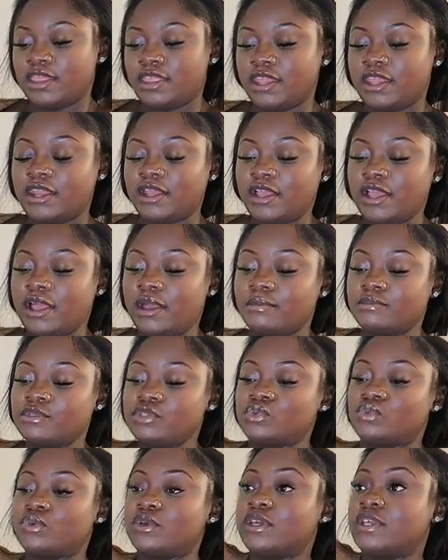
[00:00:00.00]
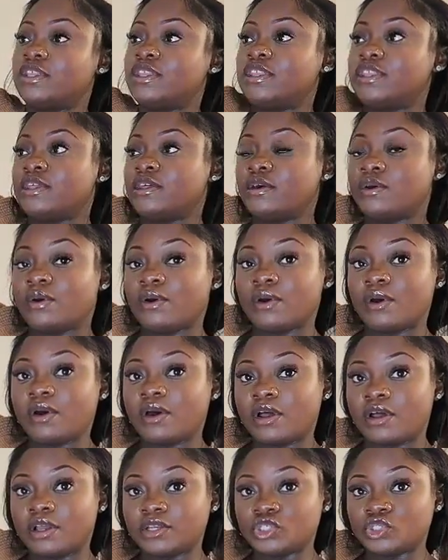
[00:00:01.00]
then it comes with
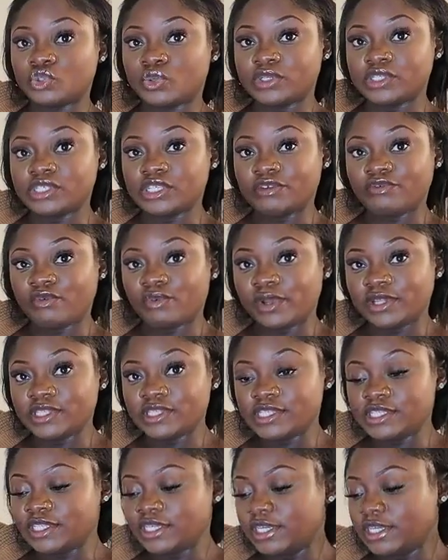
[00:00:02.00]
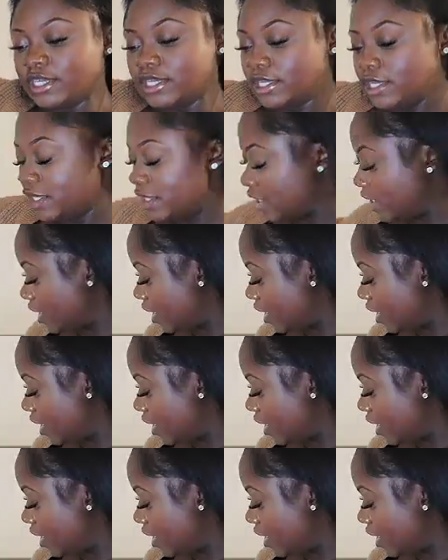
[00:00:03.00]
a short sleeve onesie